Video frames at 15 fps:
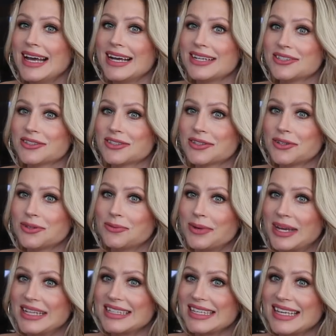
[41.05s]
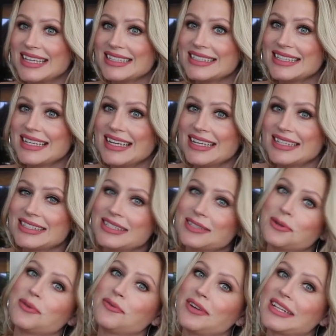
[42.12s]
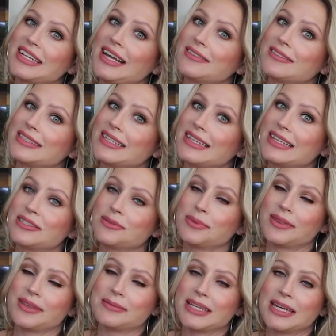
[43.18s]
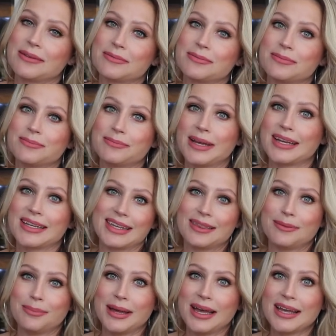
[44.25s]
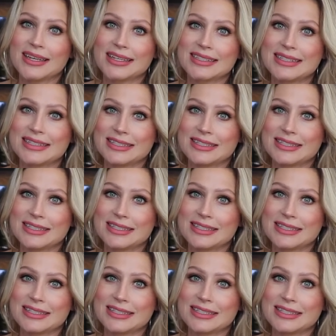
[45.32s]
I just couldn't wait, I guess. So it felt kind of silly to put them down back in the bags,